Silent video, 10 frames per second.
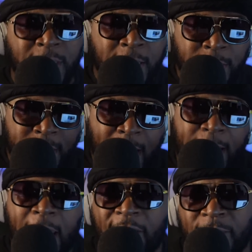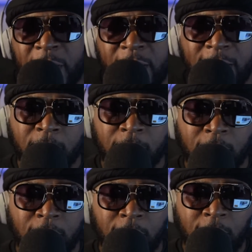to not have money.
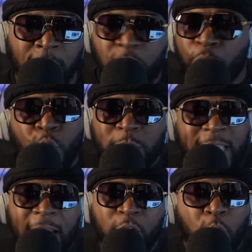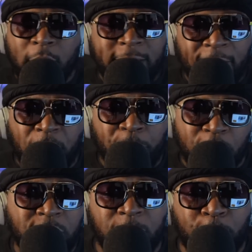So you standing on a different
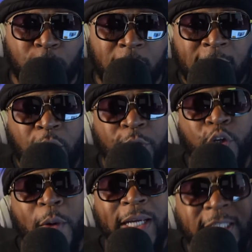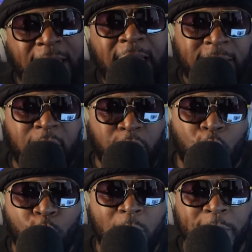principle. So you ain't chasing no
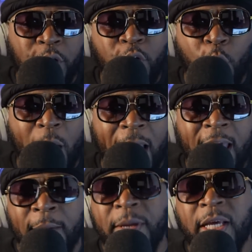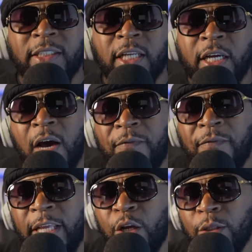woman. You know why? Because the
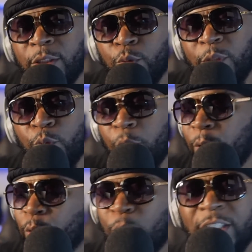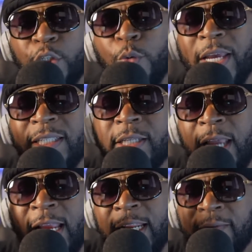confidence with which you enter
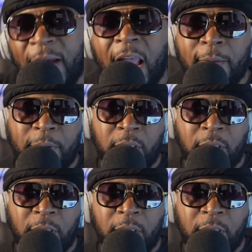an environment